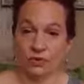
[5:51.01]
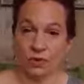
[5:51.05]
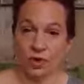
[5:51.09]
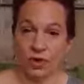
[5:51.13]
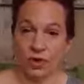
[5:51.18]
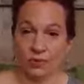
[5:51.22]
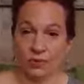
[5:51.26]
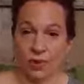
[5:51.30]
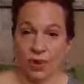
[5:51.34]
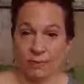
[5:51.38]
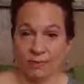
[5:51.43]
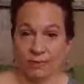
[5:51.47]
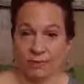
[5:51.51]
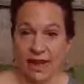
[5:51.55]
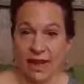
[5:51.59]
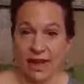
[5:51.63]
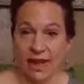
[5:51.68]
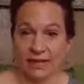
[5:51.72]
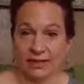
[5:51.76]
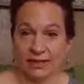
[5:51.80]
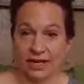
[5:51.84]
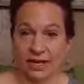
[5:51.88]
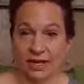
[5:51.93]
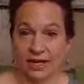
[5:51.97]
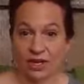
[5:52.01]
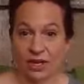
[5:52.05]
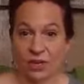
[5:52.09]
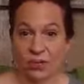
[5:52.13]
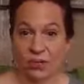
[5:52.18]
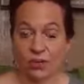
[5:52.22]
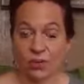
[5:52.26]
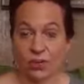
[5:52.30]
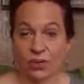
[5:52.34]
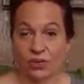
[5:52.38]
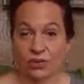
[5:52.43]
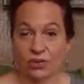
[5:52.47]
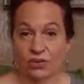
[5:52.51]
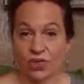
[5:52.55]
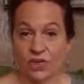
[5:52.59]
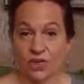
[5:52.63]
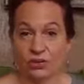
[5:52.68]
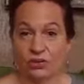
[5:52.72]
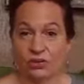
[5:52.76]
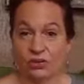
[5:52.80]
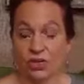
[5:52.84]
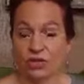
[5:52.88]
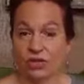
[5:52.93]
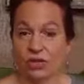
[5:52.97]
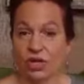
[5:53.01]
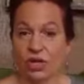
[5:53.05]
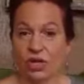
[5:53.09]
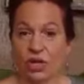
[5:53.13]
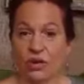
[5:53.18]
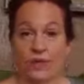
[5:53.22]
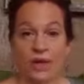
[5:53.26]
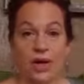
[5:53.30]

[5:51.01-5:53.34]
um, unpacked that a couple of days ago talking